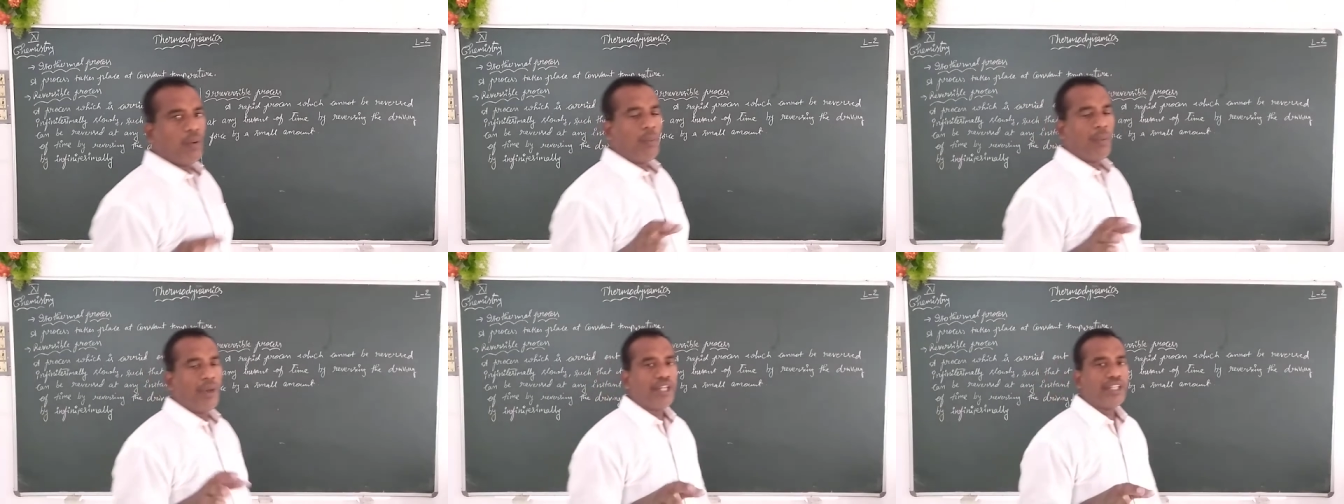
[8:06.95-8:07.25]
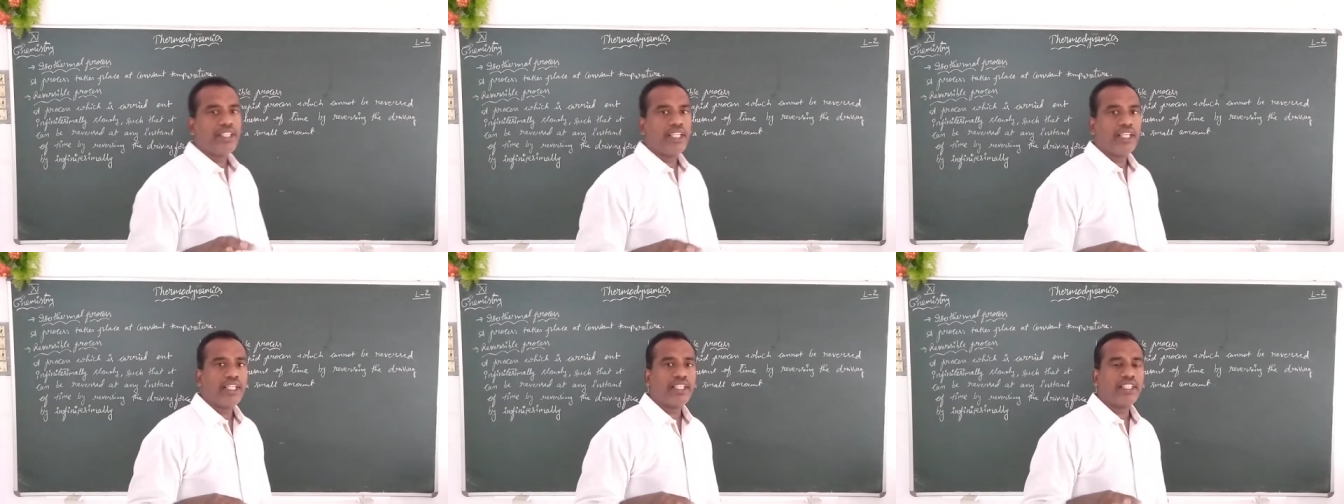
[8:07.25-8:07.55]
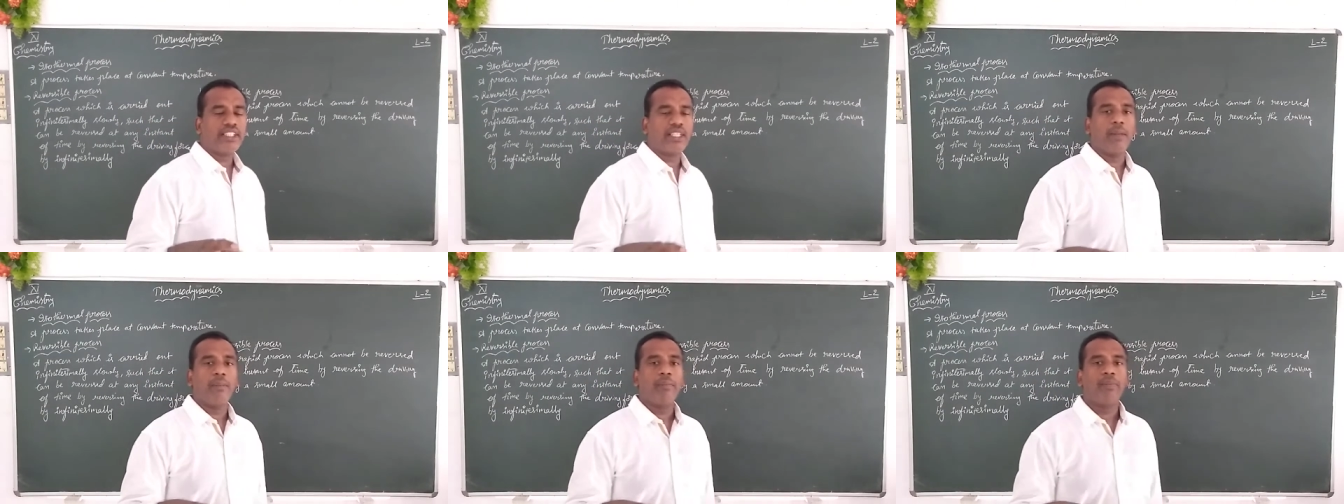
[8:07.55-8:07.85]
when the
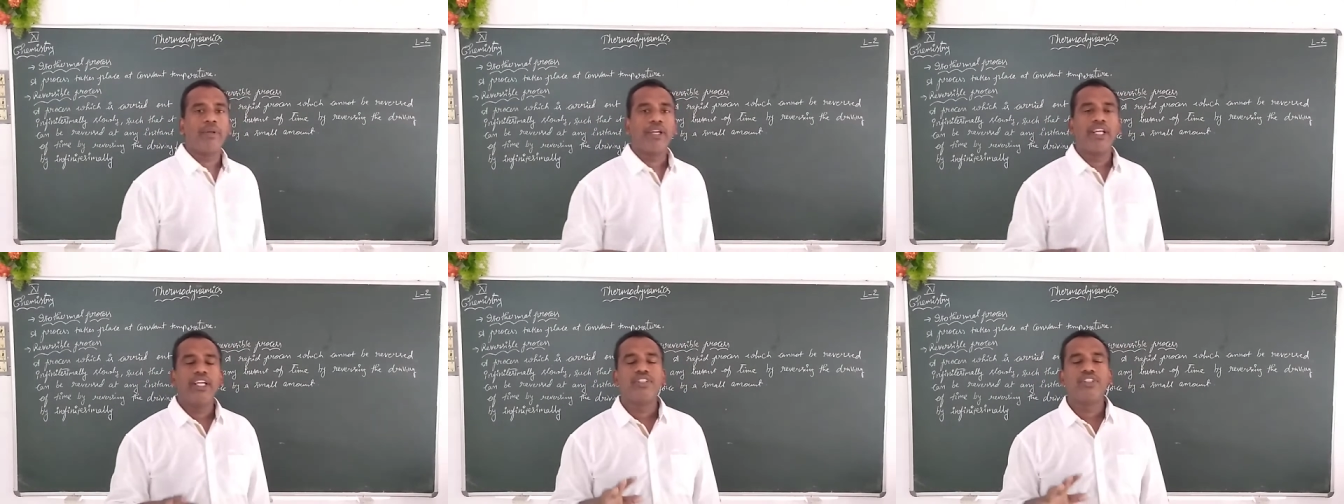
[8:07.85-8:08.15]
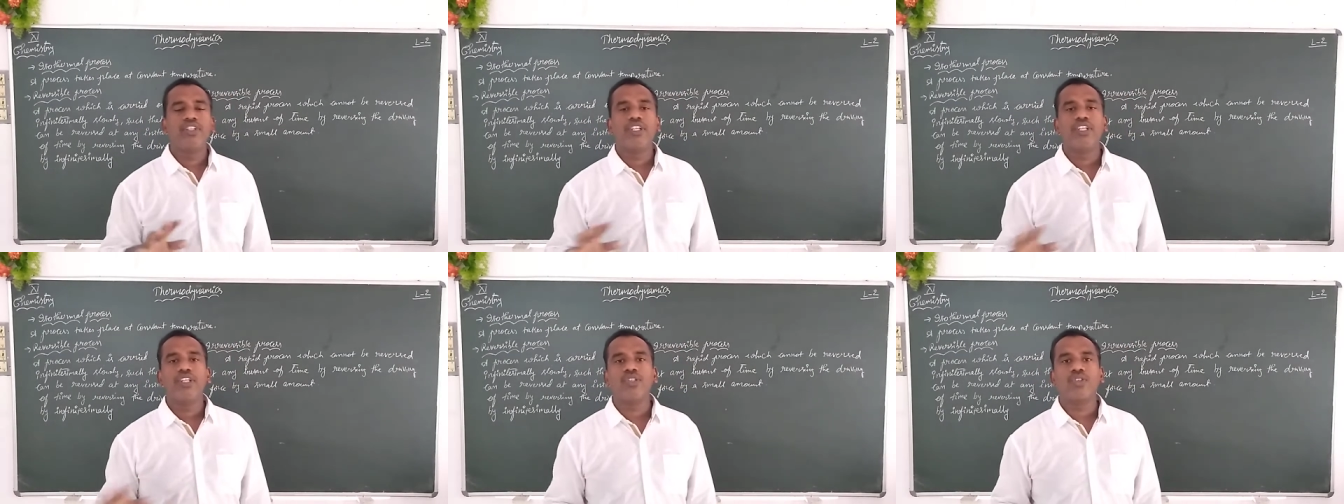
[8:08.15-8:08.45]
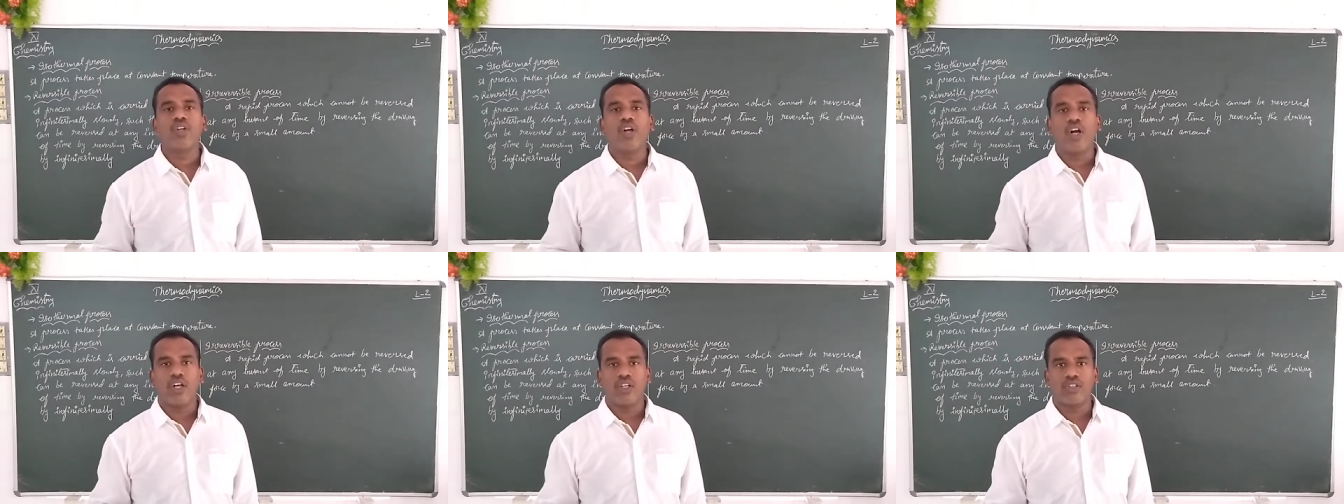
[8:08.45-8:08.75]
temperature is
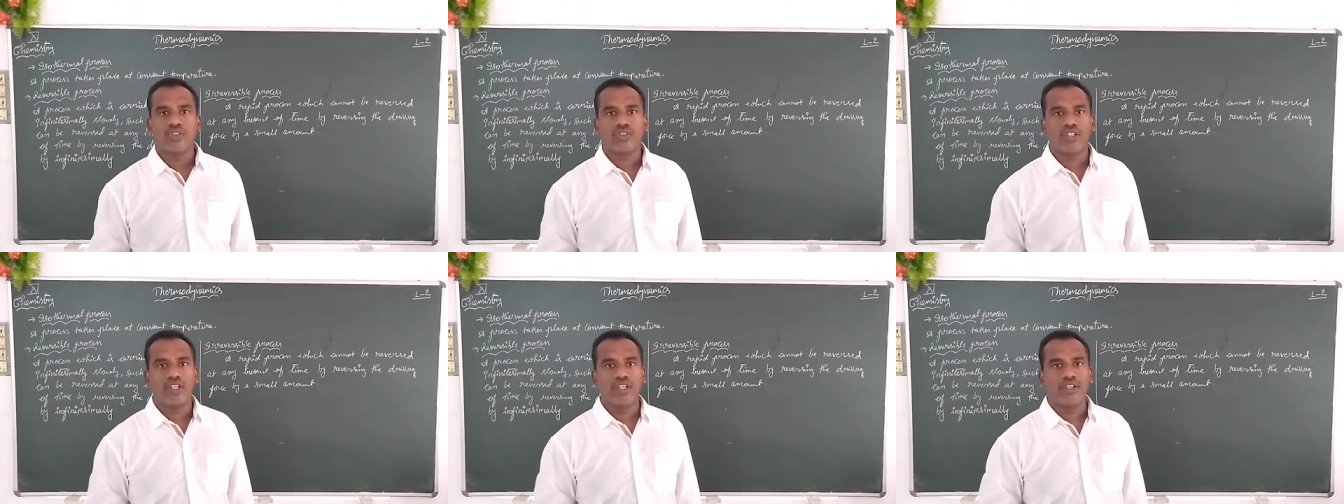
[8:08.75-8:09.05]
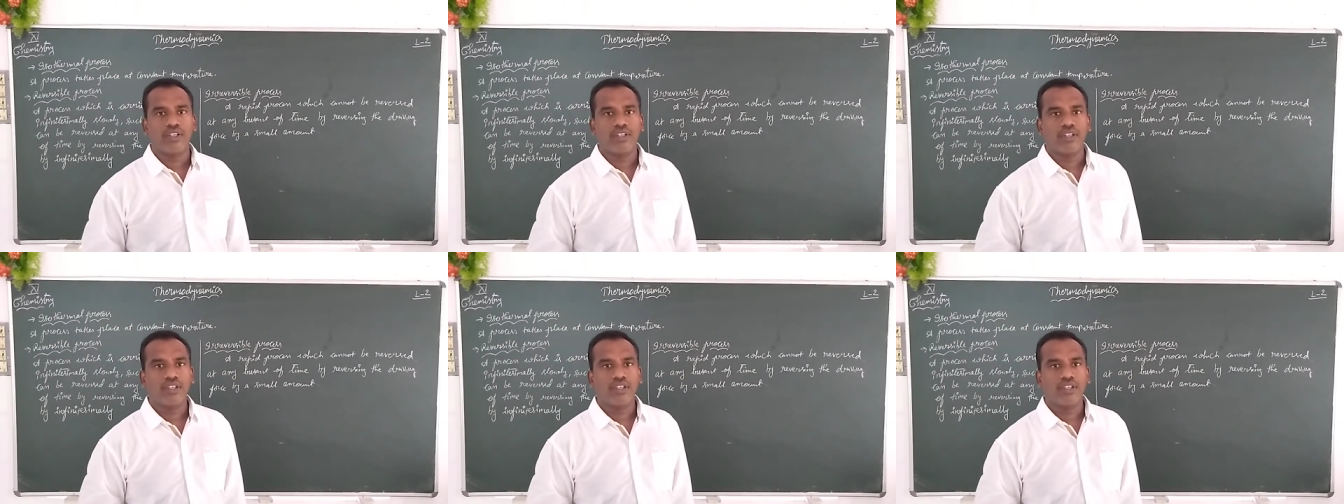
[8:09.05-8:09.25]
constant,